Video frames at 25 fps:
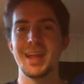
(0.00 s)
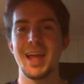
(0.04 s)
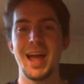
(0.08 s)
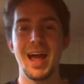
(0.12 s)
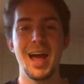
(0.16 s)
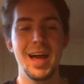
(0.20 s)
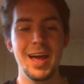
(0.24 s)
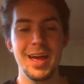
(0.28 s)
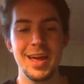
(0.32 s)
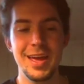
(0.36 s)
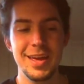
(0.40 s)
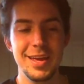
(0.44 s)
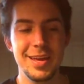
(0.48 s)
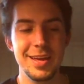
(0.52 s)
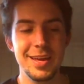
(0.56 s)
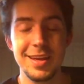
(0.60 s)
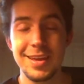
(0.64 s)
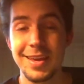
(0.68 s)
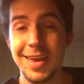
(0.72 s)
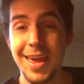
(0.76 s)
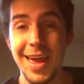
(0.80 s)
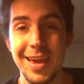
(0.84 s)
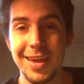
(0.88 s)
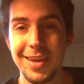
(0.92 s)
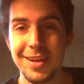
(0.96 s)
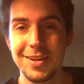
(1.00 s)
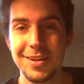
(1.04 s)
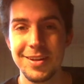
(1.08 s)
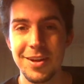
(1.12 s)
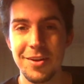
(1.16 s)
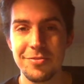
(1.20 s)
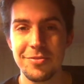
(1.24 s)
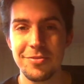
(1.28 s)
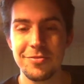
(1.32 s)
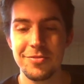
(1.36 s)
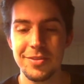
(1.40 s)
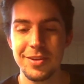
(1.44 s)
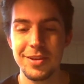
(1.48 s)
I can't get
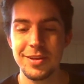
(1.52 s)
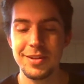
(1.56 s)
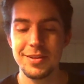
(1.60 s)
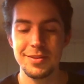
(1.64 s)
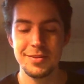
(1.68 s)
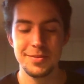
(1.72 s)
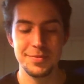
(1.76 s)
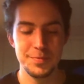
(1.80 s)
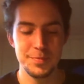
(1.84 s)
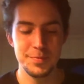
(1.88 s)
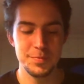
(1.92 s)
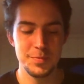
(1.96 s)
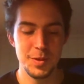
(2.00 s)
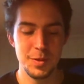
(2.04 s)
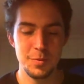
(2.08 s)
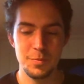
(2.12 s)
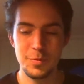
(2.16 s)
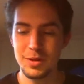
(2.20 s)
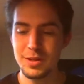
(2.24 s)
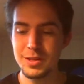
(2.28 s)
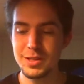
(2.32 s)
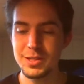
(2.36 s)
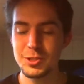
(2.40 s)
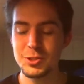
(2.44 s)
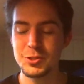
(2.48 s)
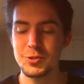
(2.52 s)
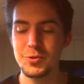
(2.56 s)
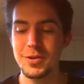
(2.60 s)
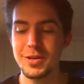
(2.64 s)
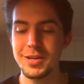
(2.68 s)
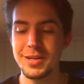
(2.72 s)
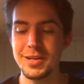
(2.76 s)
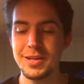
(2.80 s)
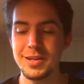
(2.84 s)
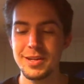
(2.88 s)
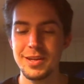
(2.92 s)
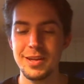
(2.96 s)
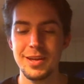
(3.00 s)
enough of it. Really enjoyed
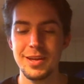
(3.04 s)
it.